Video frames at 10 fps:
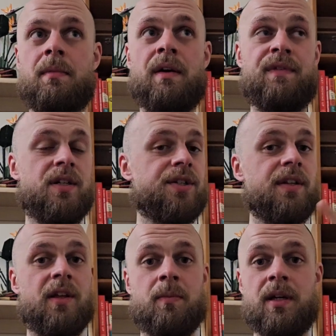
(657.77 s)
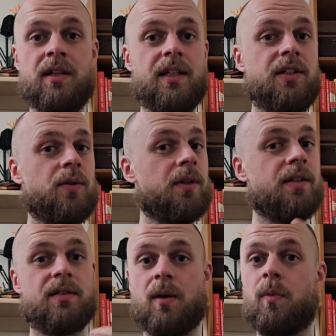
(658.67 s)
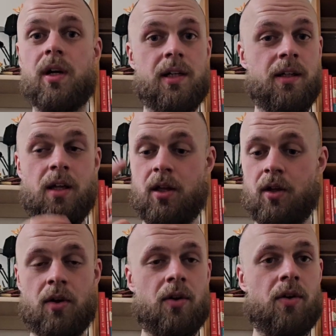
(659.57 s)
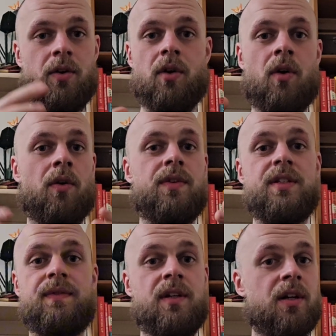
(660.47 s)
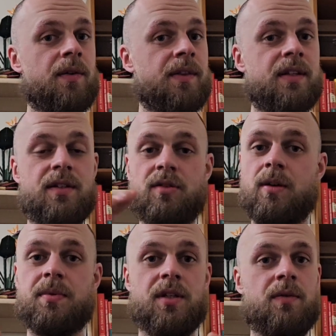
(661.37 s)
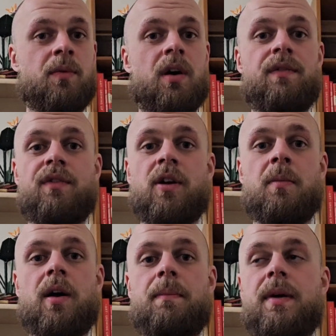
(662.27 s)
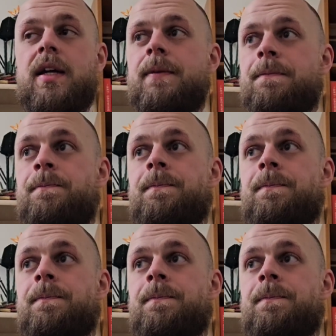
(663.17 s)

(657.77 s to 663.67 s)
eventually there'll be a link to it somewhere on this video, in the description, wherever it might be.